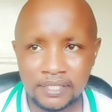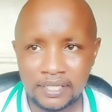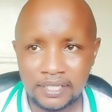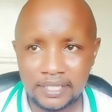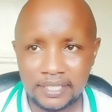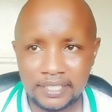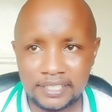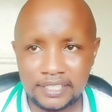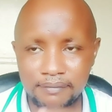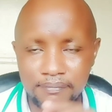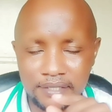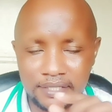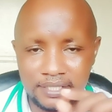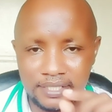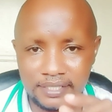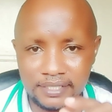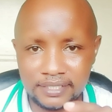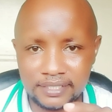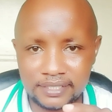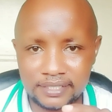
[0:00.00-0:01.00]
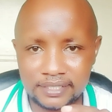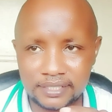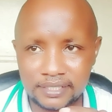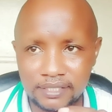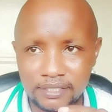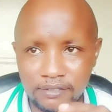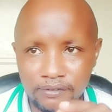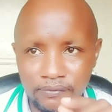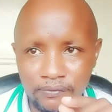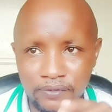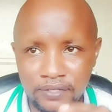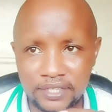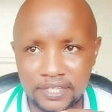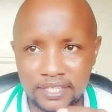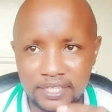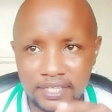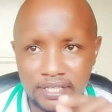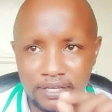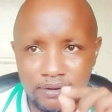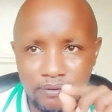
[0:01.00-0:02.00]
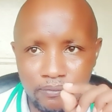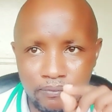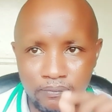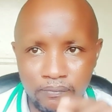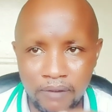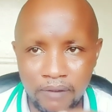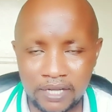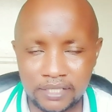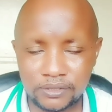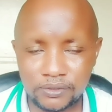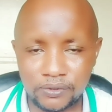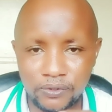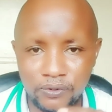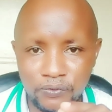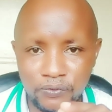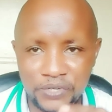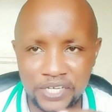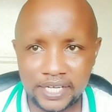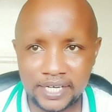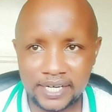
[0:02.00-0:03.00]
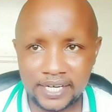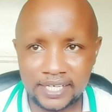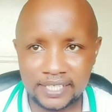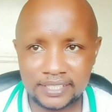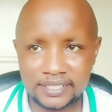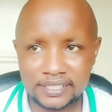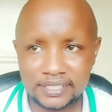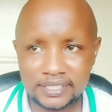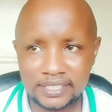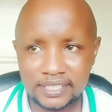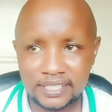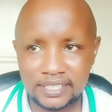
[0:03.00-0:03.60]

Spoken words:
It begins with muscle weakness